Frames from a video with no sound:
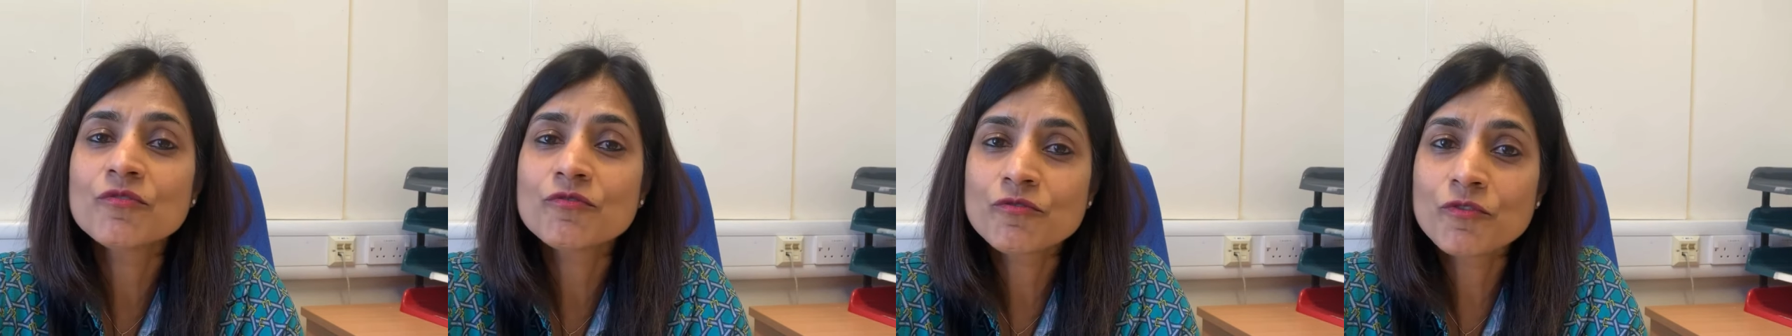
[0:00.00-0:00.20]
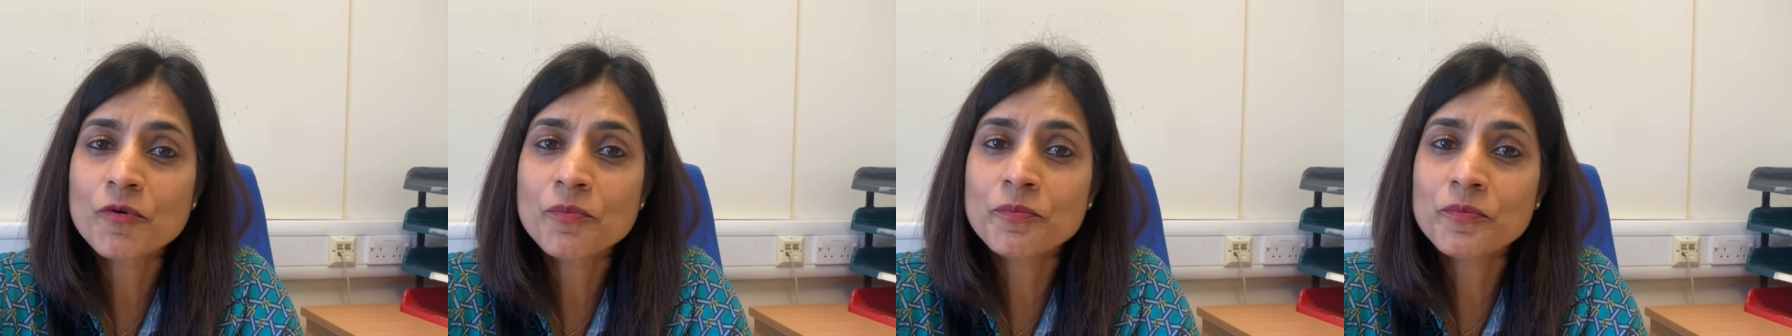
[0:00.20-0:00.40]

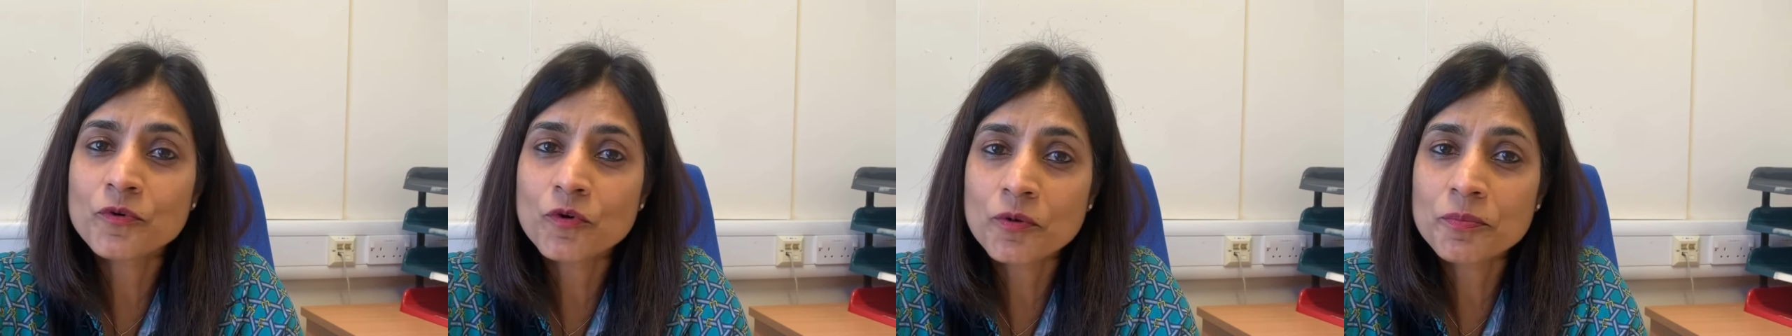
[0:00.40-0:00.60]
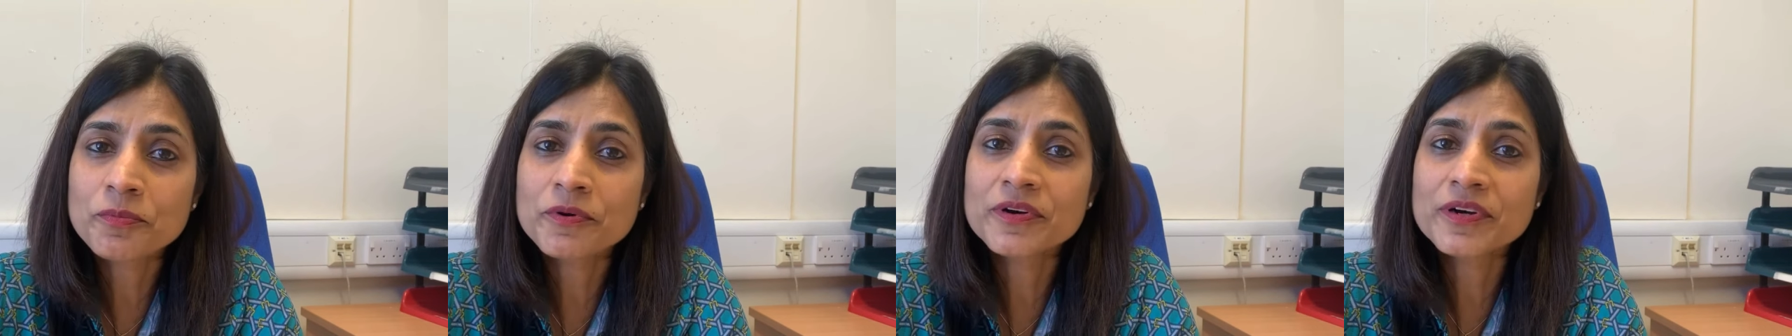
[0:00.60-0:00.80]
for
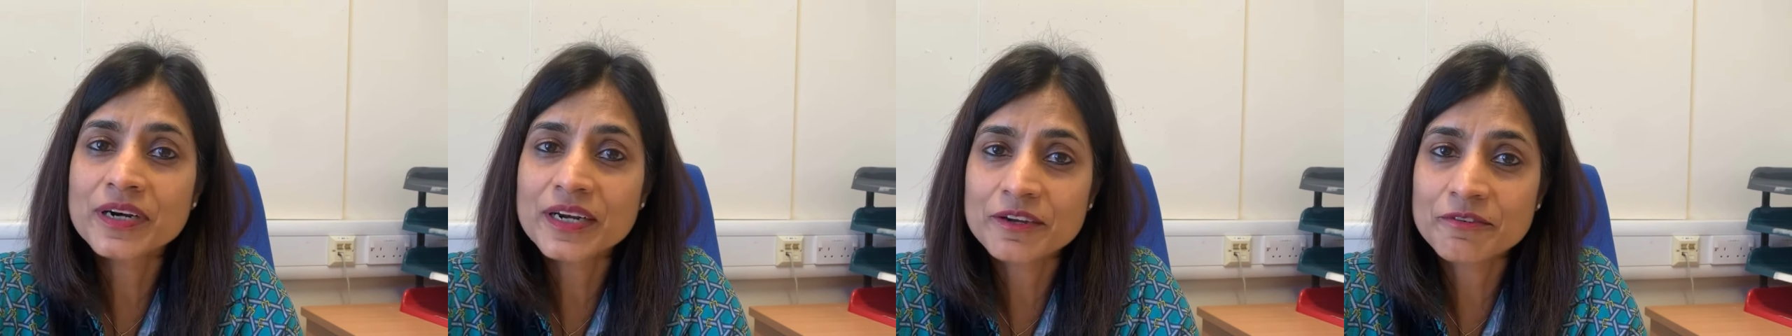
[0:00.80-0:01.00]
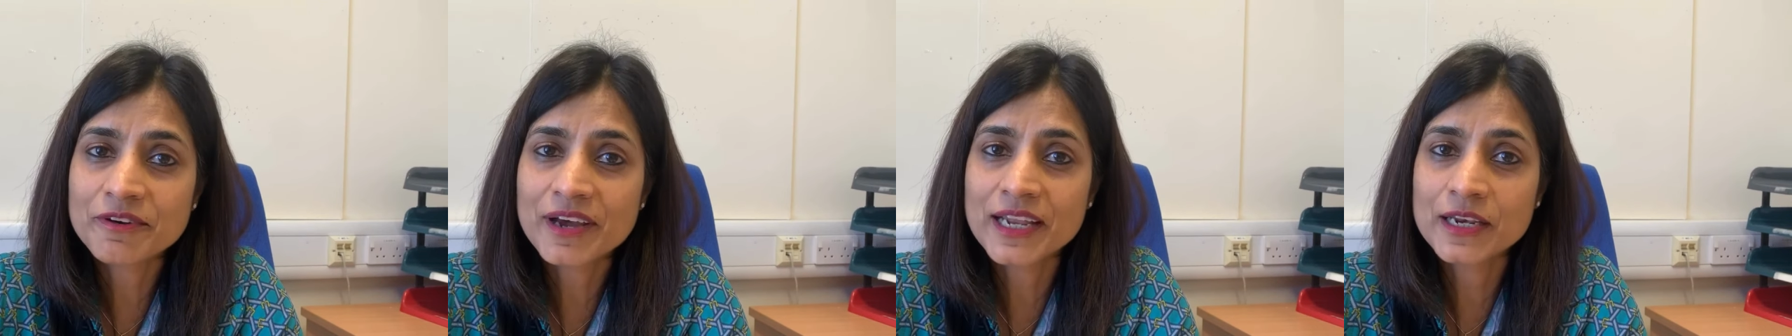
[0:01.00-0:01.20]
proper
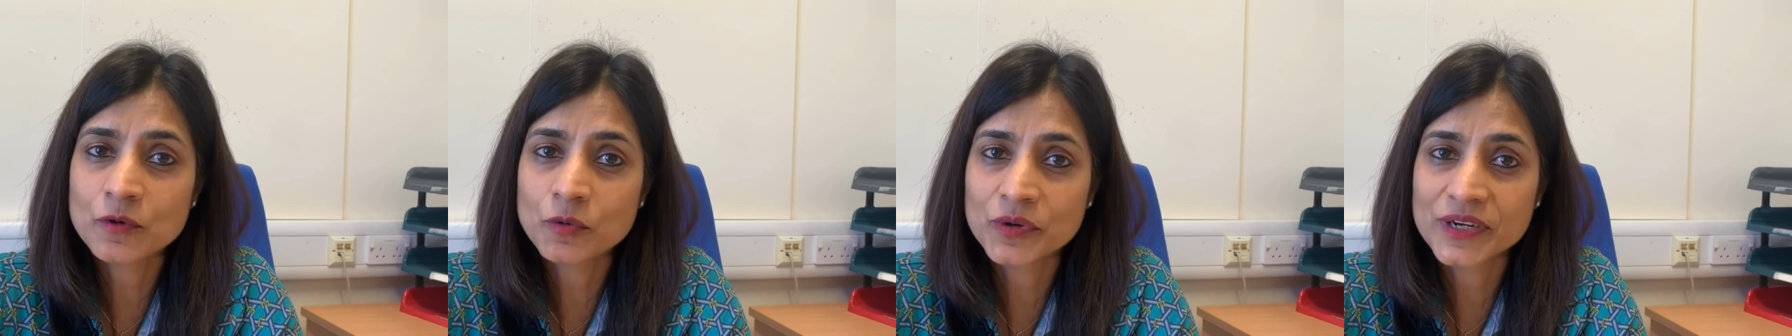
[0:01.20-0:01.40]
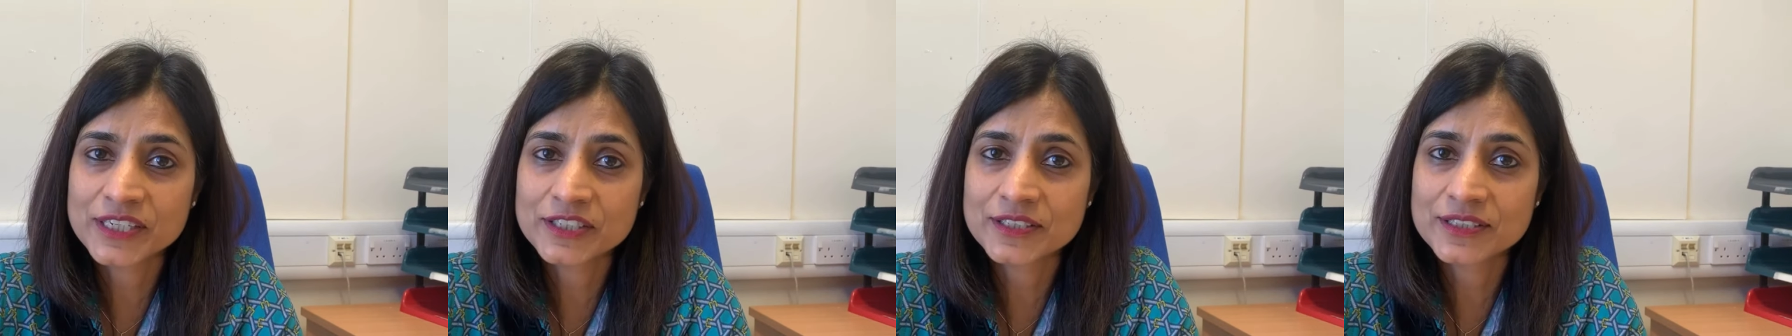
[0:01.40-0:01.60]

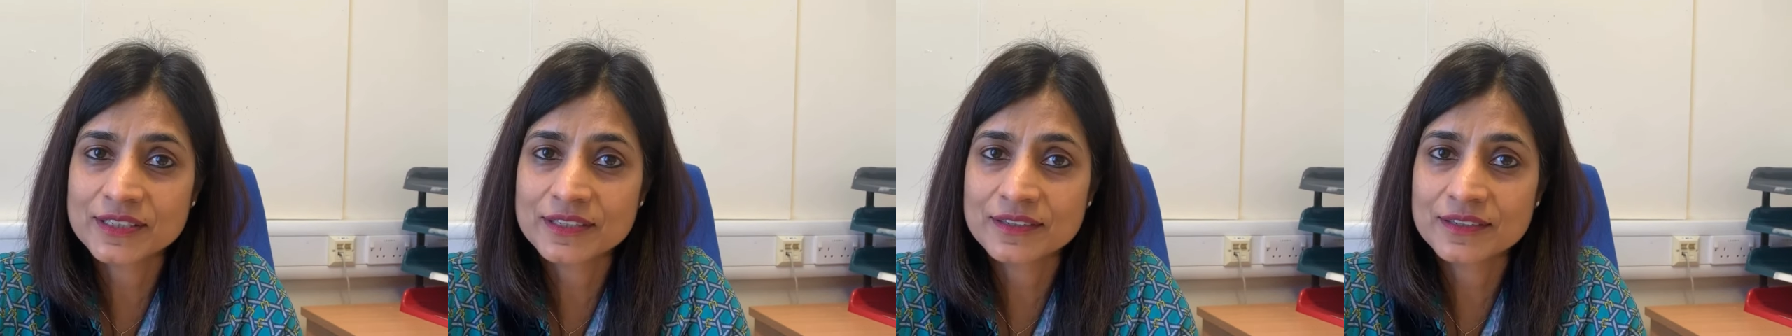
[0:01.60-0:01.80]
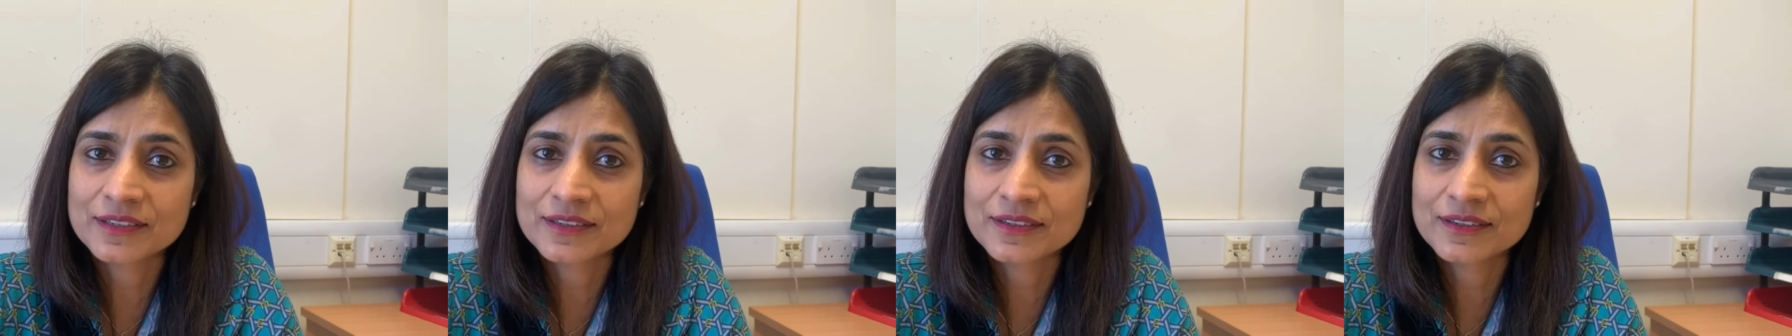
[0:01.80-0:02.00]

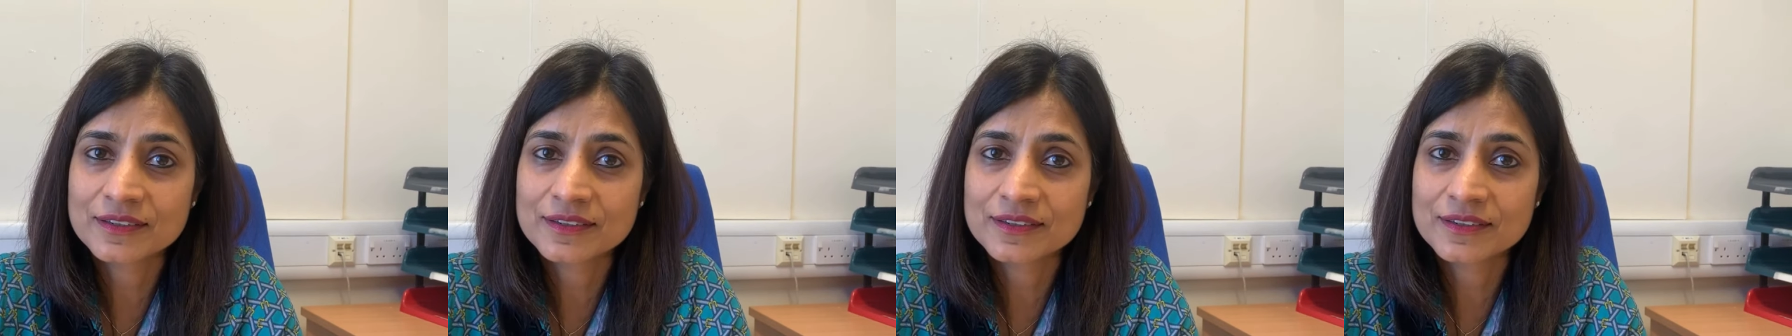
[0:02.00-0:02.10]
evaluation.